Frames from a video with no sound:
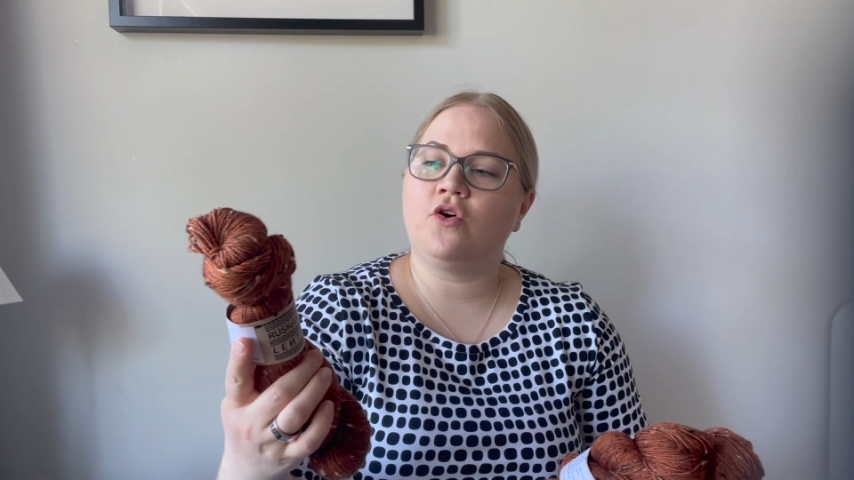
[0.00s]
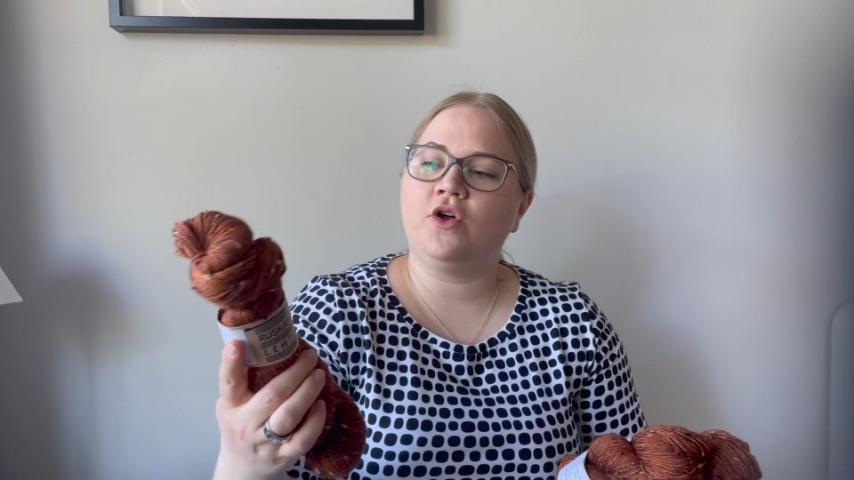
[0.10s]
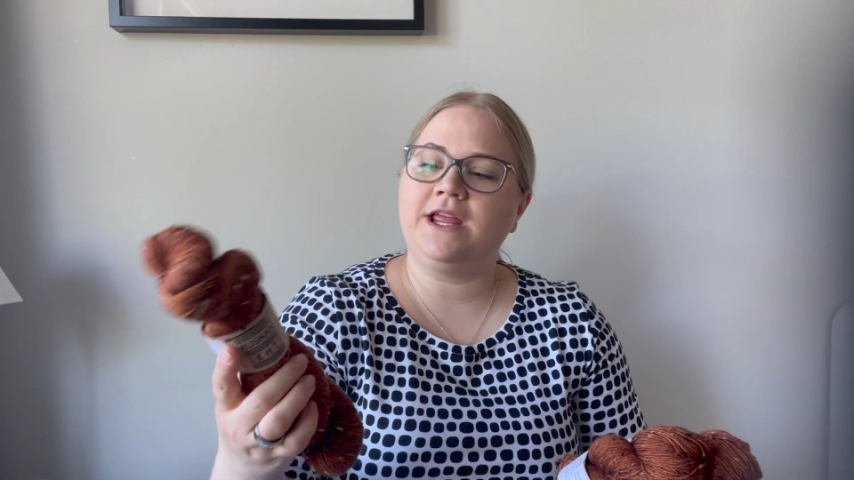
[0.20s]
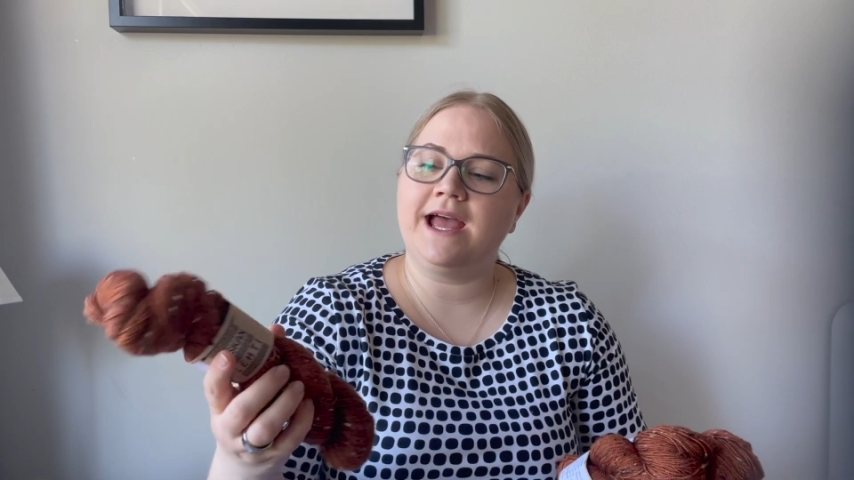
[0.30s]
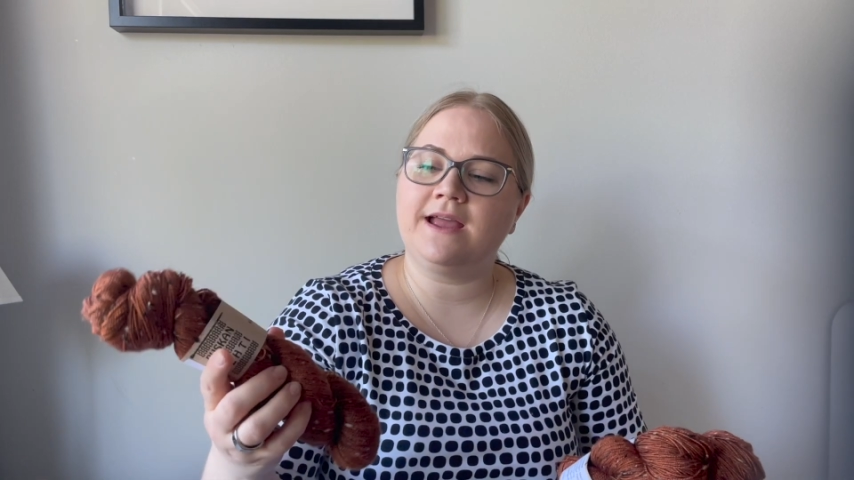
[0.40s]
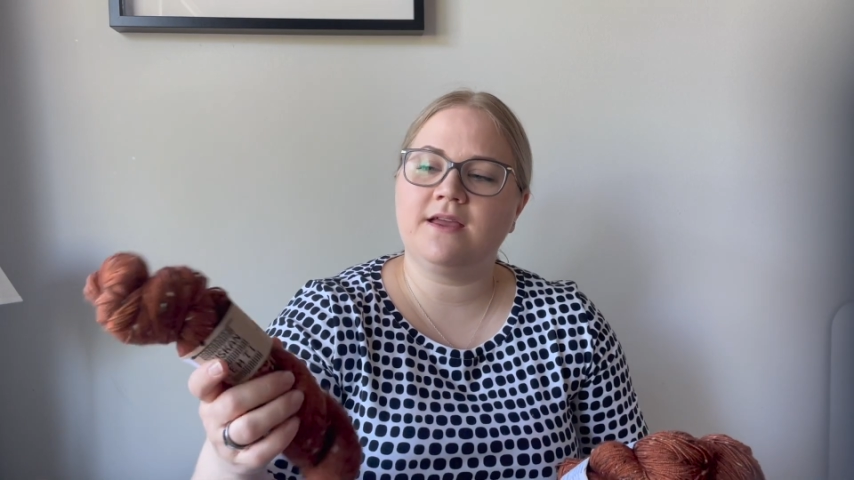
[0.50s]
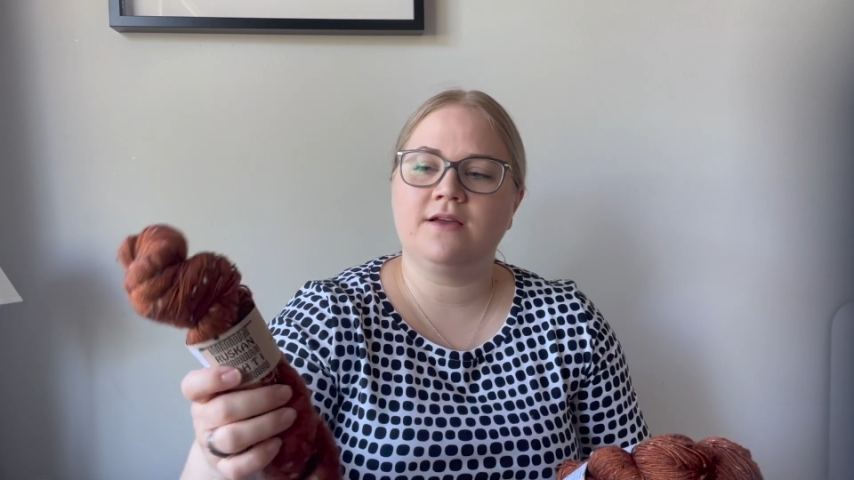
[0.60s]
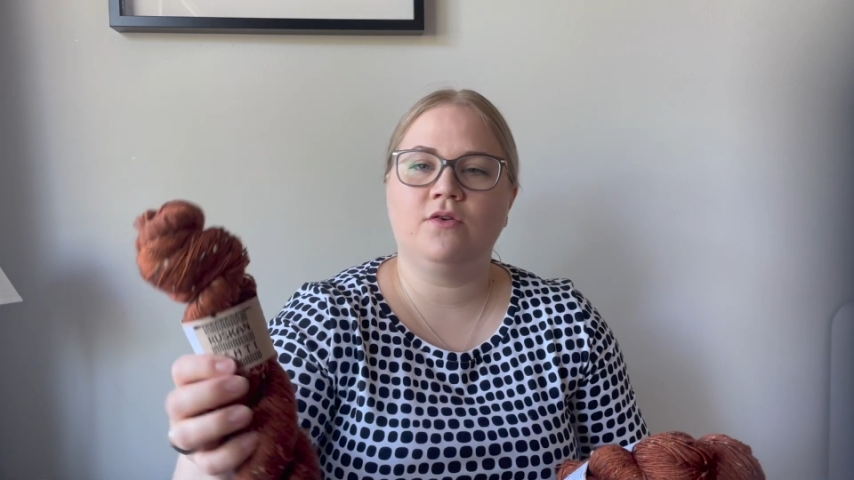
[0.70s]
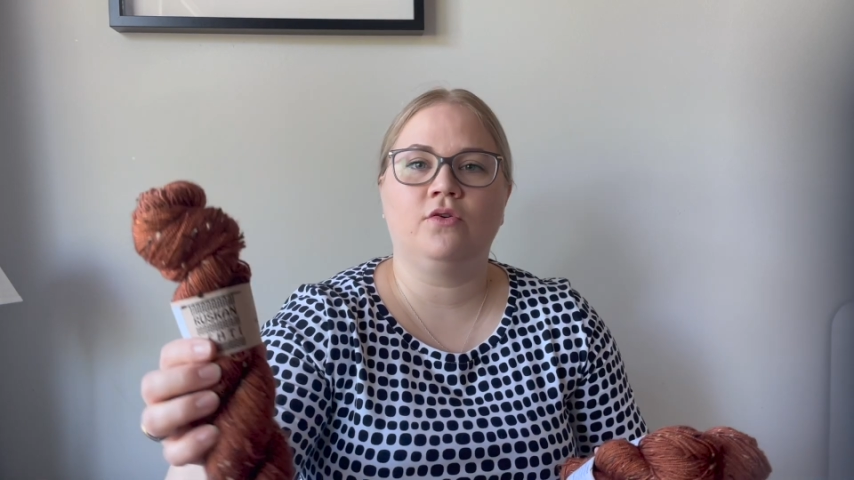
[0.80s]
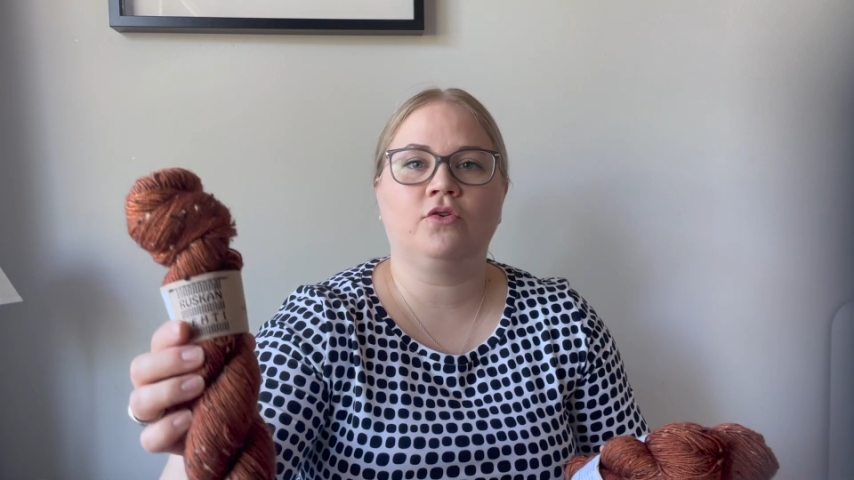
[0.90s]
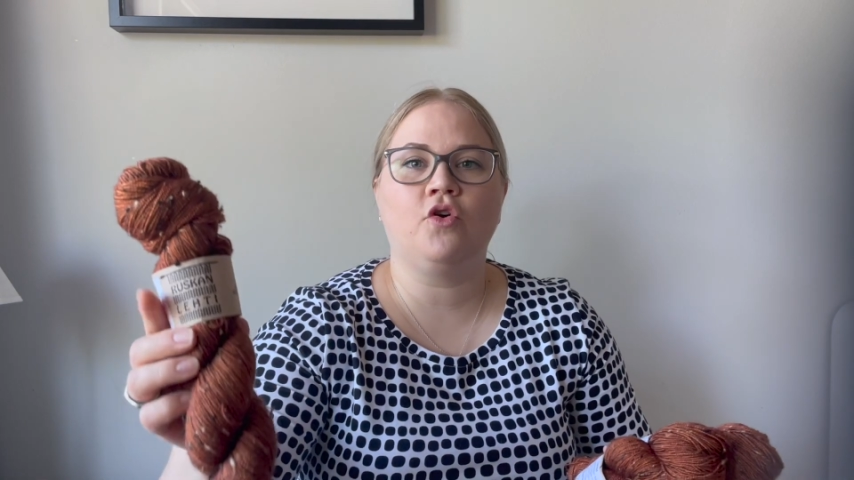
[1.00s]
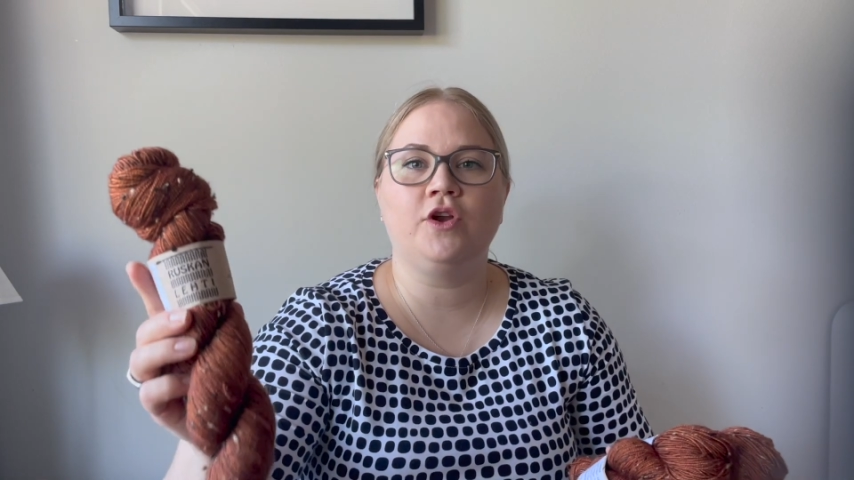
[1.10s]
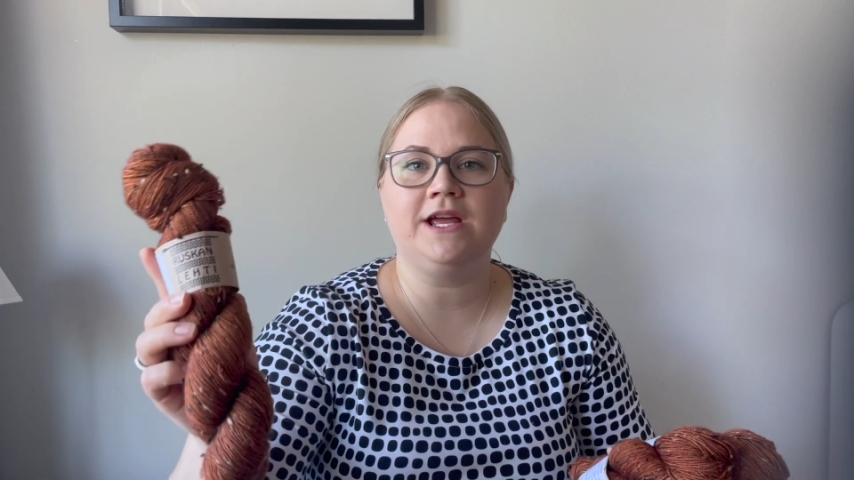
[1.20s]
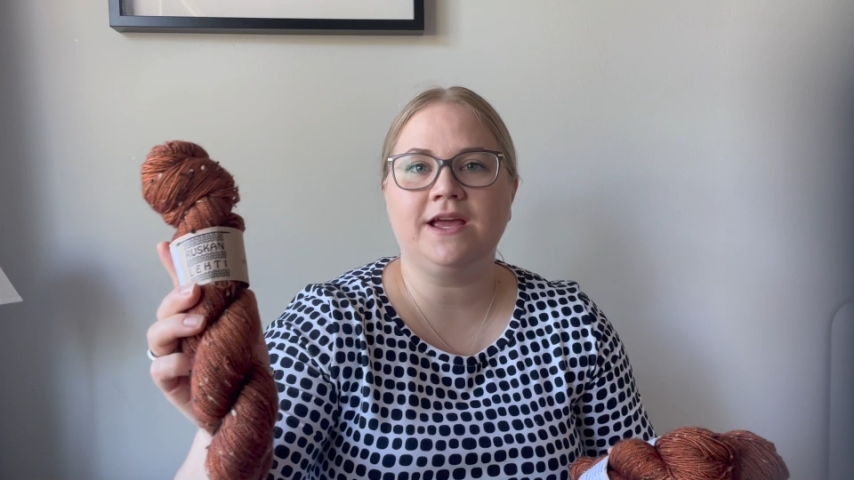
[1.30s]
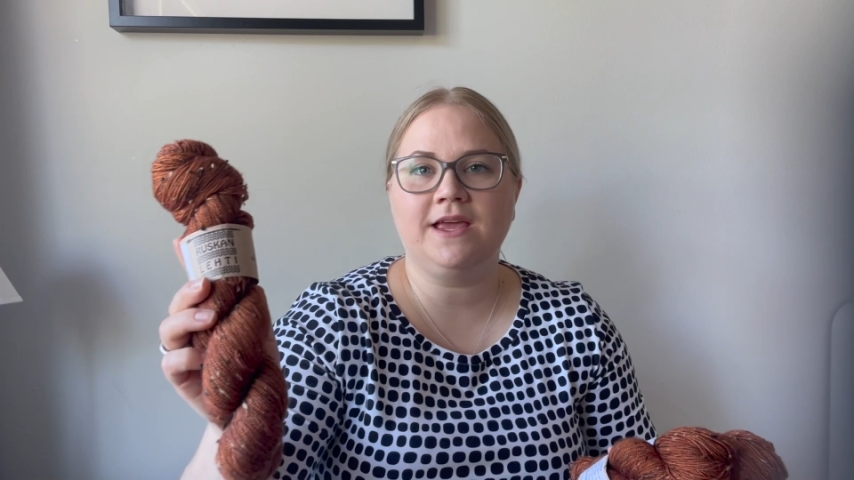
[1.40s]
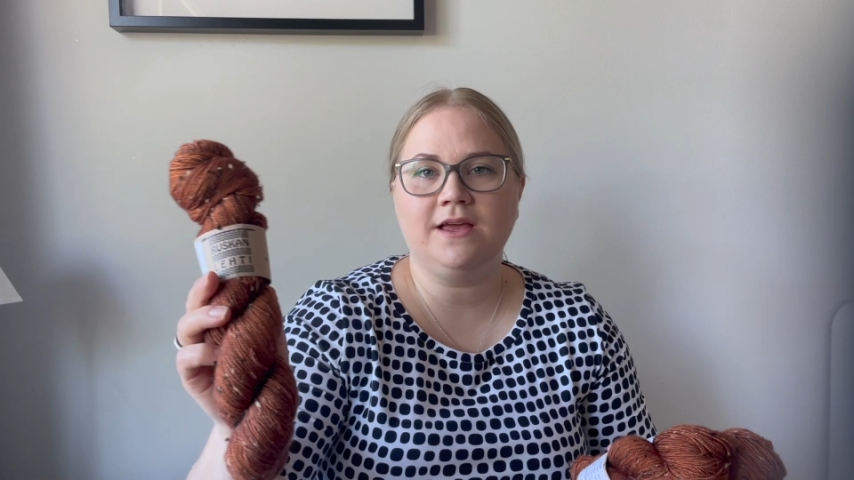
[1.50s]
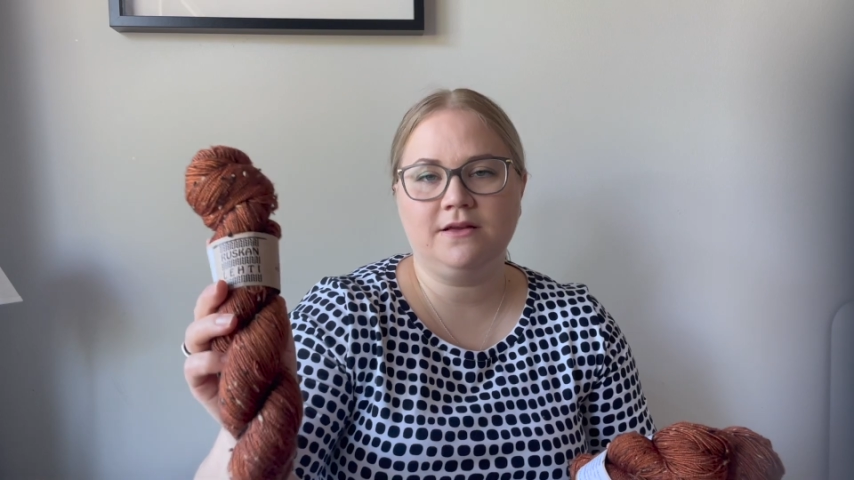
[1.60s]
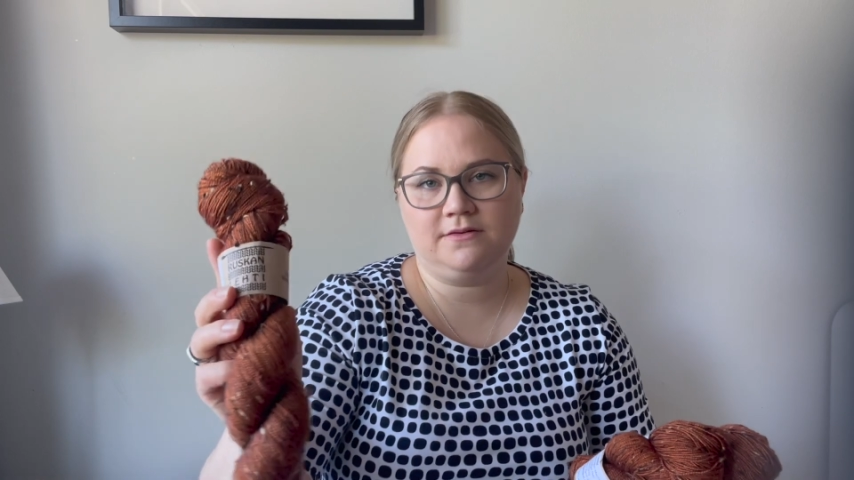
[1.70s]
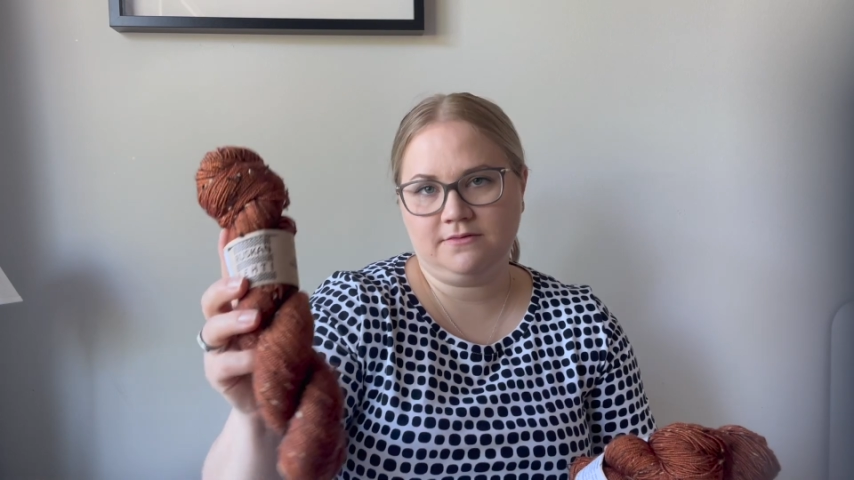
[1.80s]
Cognac or Cognaci